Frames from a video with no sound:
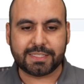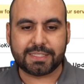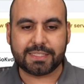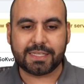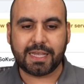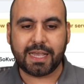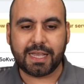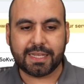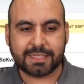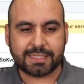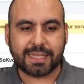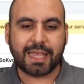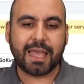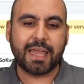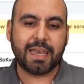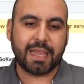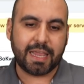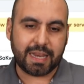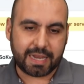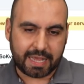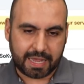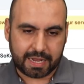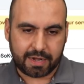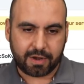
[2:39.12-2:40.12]
says
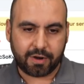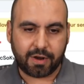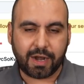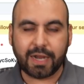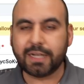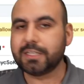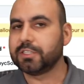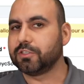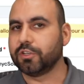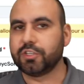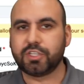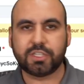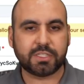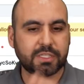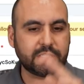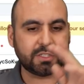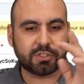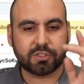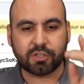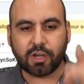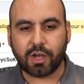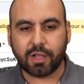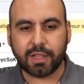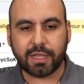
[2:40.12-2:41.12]
N8N, all right? So just
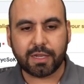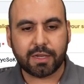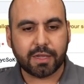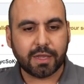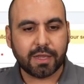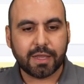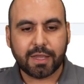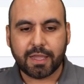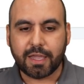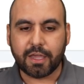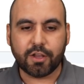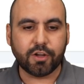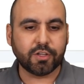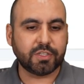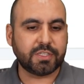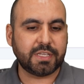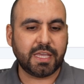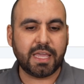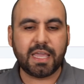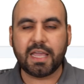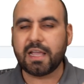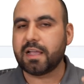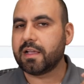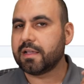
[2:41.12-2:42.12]
install it. It'll
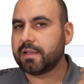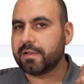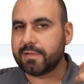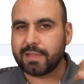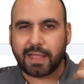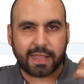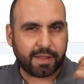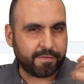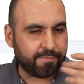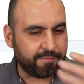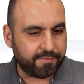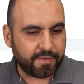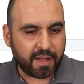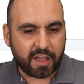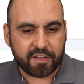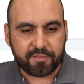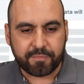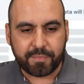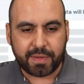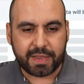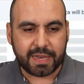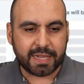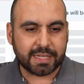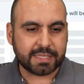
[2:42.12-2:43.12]
take like five
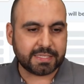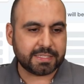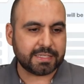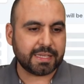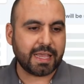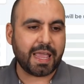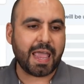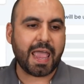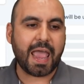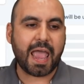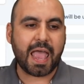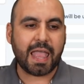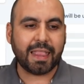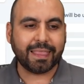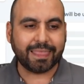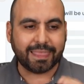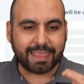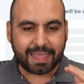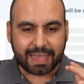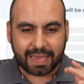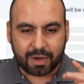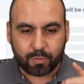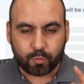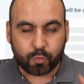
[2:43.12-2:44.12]
minutes and
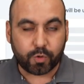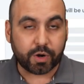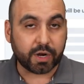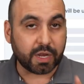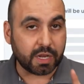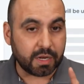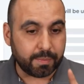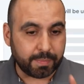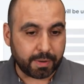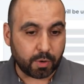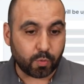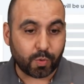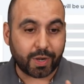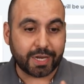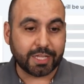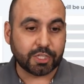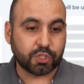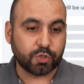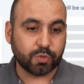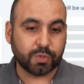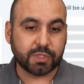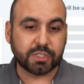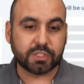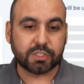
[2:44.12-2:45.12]
then we're gonna be ready
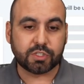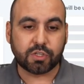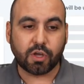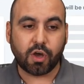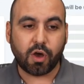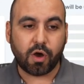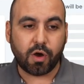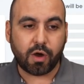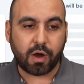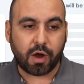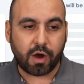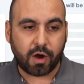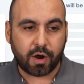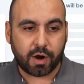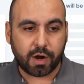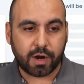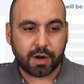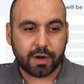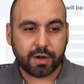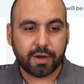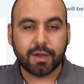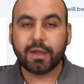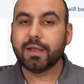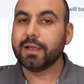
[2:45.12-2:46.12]
to install
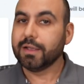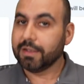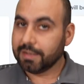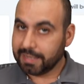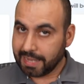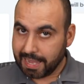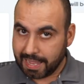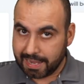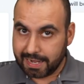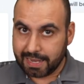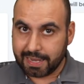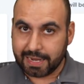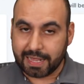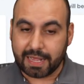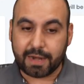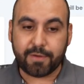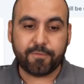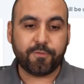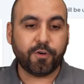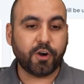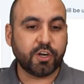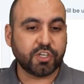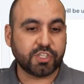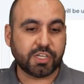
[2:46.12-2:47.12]
our N8N
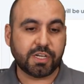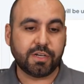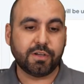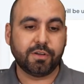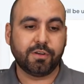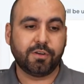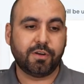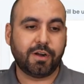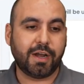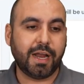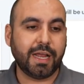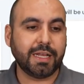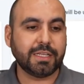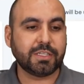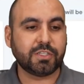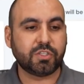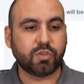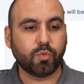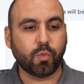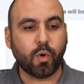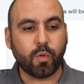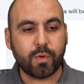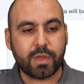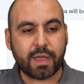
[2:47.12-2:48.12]
version, right?
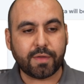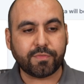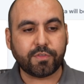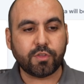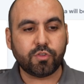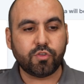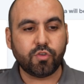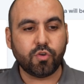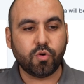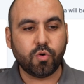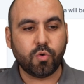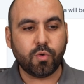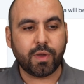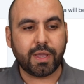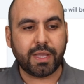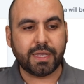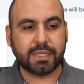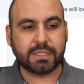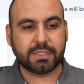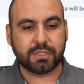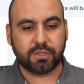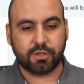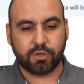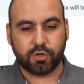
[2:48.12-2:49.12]
So what we have to do
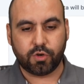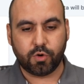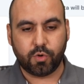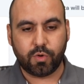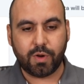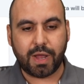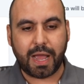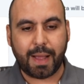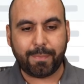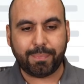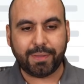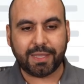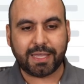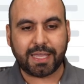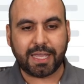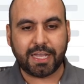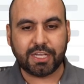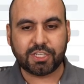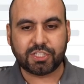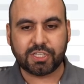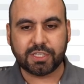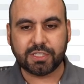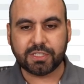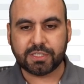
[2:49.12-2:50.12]
is go to
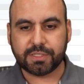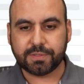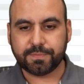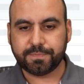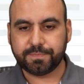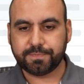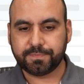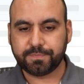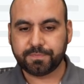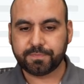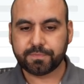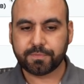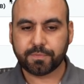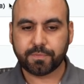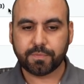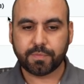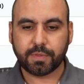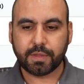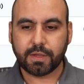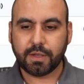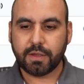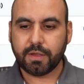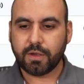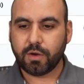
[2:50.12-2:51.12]
applications.
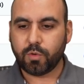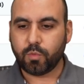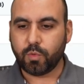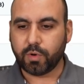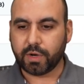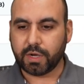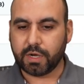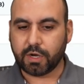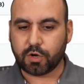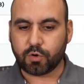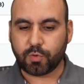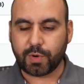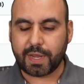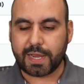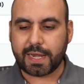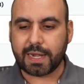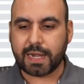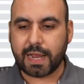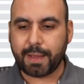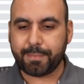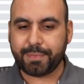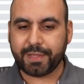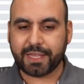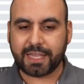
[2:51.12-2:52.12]
We're gonna create
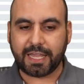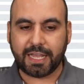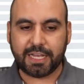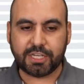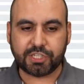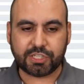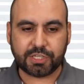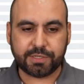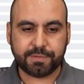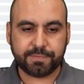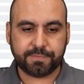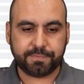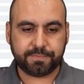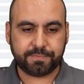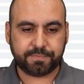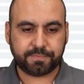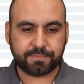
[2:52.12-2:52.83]
an application.